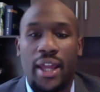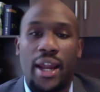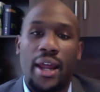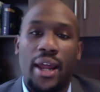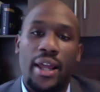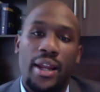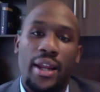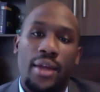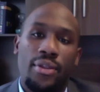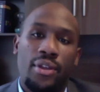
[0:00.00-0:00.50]

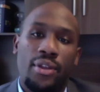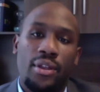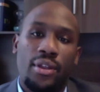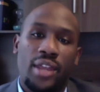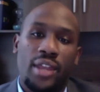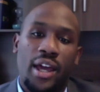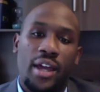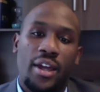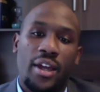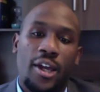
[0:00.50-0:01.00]
and I think
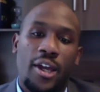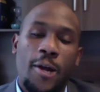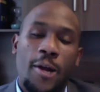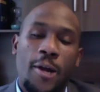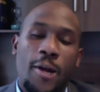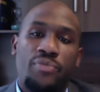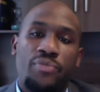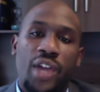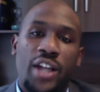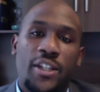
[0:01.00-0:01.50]
that
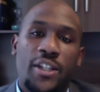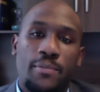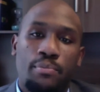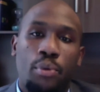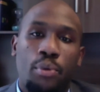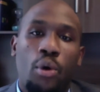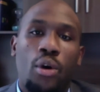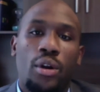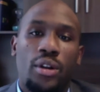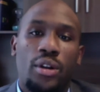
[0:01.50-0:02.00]
that's
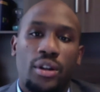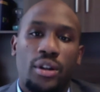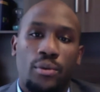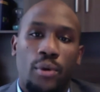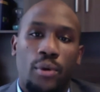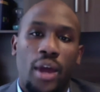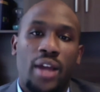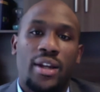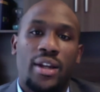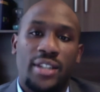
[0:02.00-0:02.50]
important
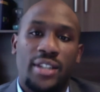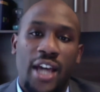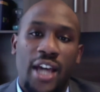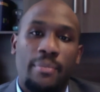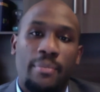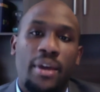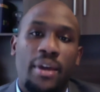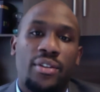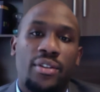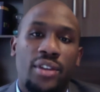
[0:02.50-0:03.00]
at a time
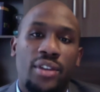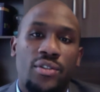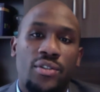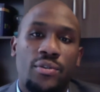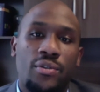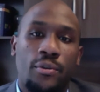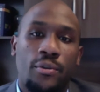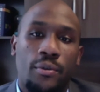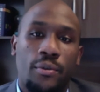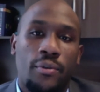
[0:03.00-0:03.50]
like this
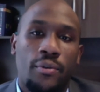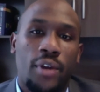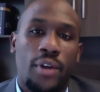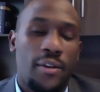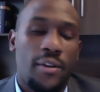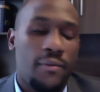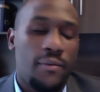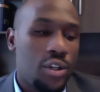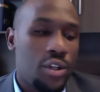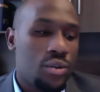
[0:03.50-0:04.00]
for
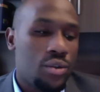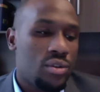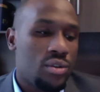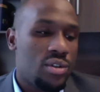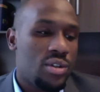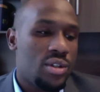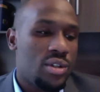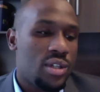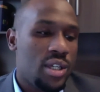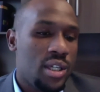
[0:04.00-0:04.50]
individuals to
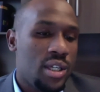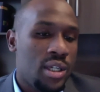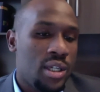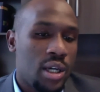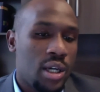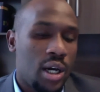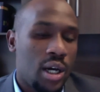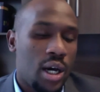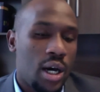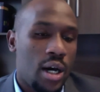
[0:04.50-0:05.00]
see.
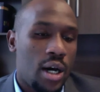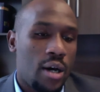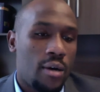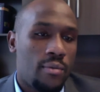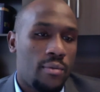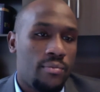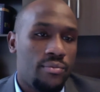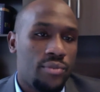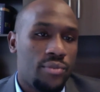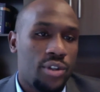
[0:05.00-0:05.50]

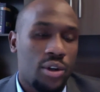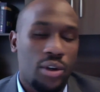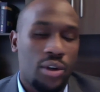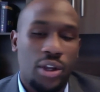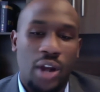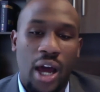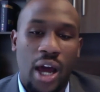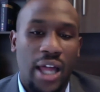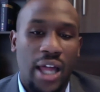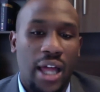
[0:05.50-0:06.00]
So, you know,
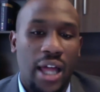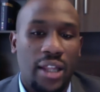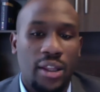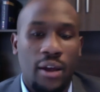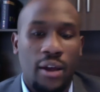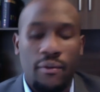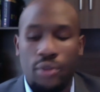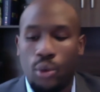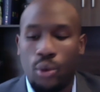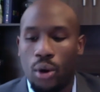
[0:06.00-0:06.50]
I
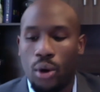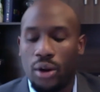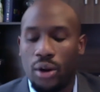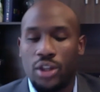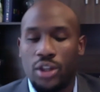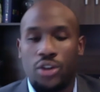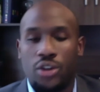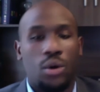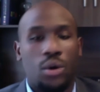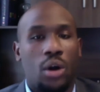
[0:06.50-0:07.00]
love the work
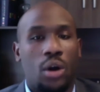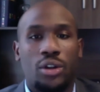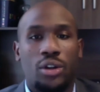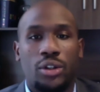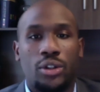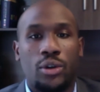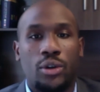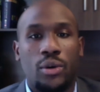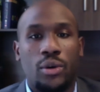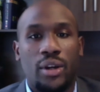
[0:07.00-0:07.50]
that you all are
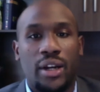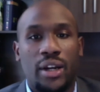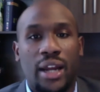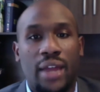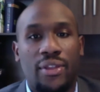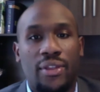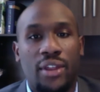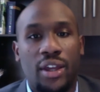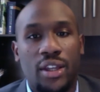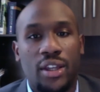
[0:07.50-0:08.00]
doing, and I
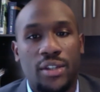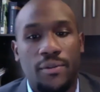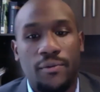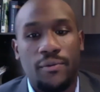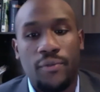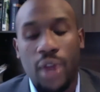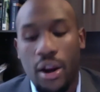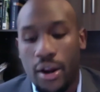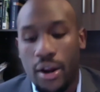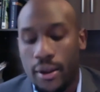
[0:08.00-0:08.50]
think it's
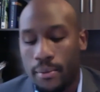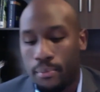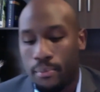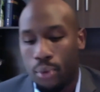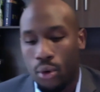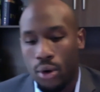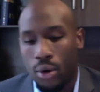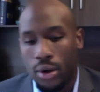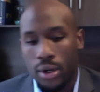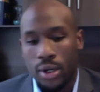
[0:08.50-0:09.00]
very
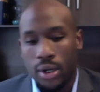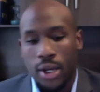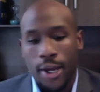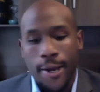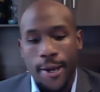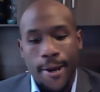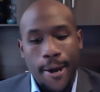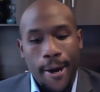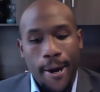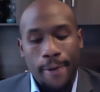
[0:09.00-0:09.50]
important.
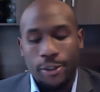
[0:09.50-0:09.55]
So